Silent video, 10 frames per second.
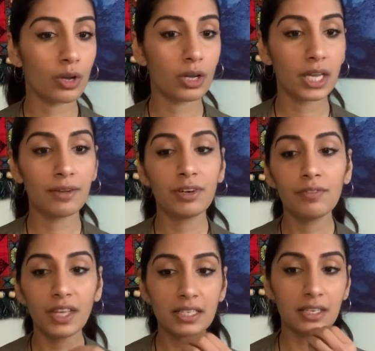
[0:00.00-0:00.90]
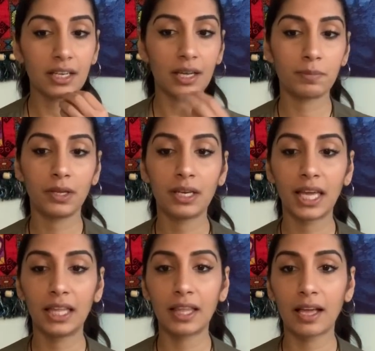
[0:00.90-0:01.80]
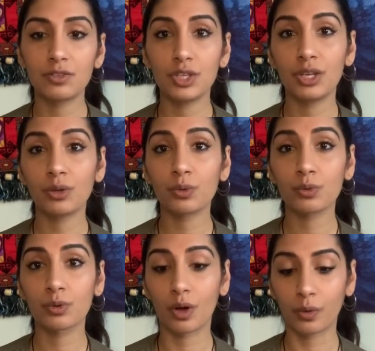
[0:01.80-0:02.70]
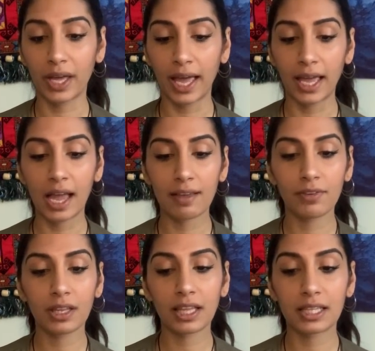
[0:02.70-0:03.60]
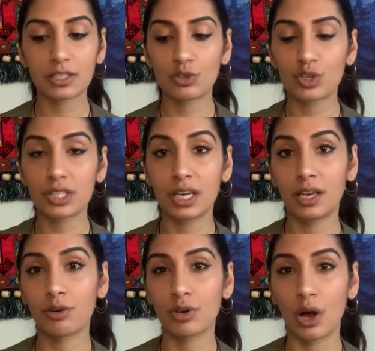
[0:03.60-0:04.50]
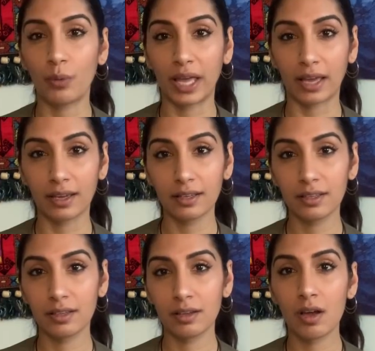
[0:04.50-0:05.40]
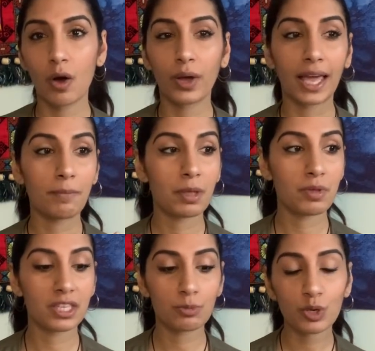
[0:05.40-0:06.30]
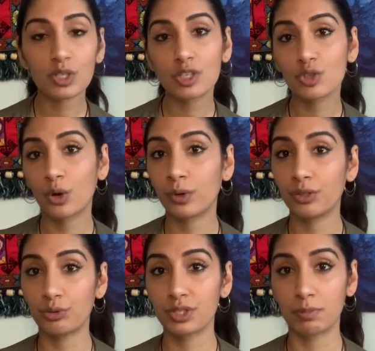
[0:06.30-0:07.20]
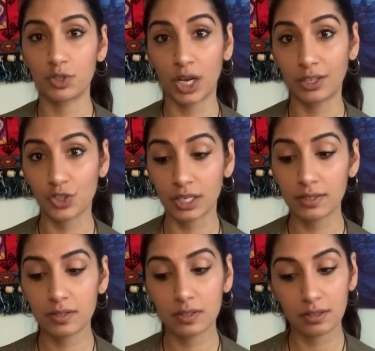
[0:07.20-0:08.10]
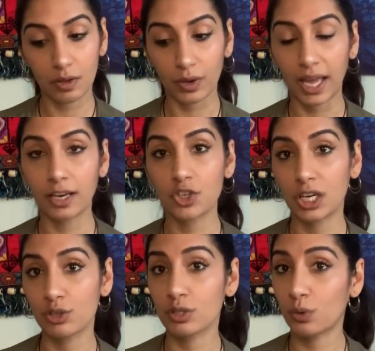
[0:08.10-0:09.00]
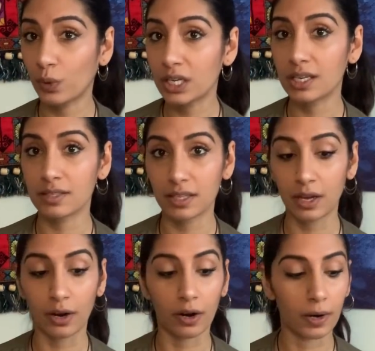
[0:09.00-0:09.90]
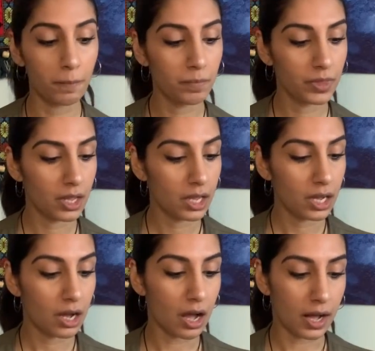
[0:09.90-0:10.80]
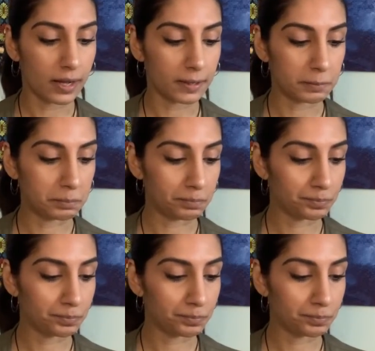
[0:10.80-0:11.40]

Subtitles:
Even if they didn't communicate that to you, okay, I feel like this is just an inner knowing. Okay, maybe this person is going through some changes. Okay, changes, the wind is here. Okay,